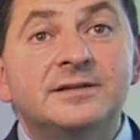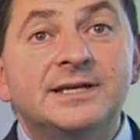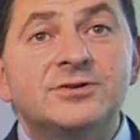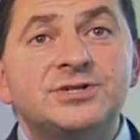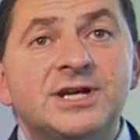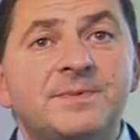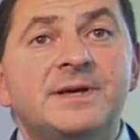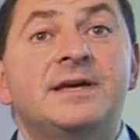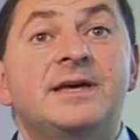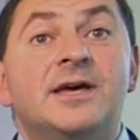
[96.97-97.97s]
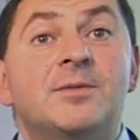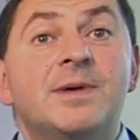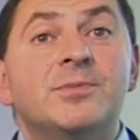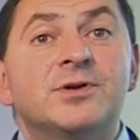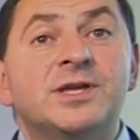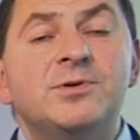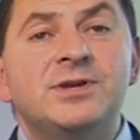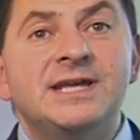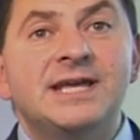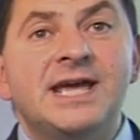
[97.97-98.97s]
leadership, and our member and
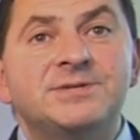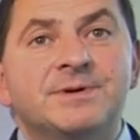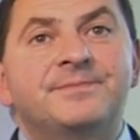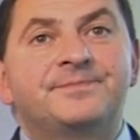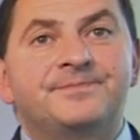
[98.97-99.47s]
community engagement.